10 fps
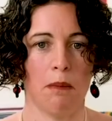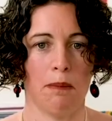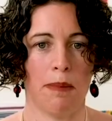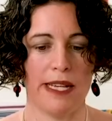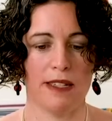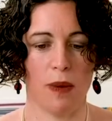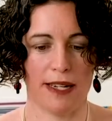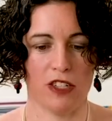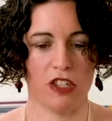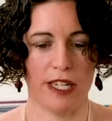
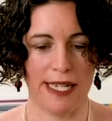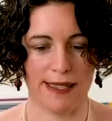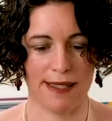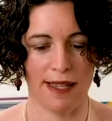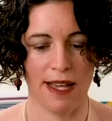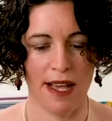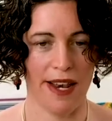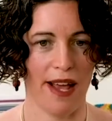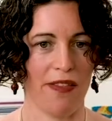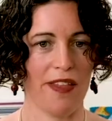beeswax sheets.
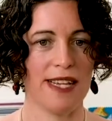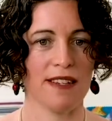Now these are